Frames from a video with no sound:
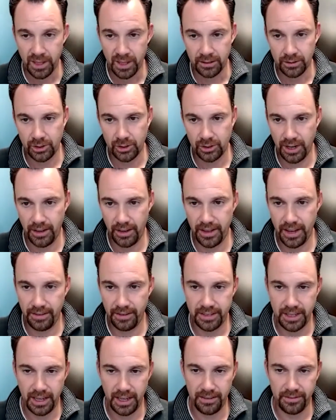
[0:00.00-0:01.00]
So now they have
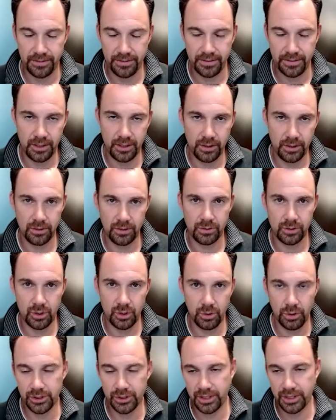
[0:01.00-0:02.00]
to have,
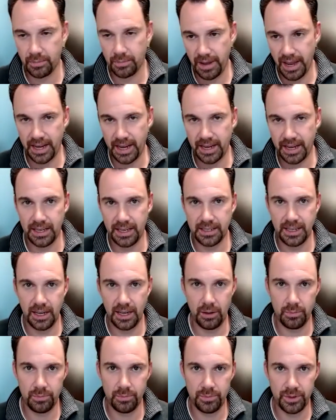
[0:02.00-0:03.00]
tools in the back end to
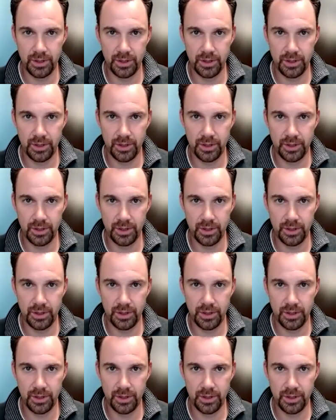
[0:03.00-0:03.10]
help,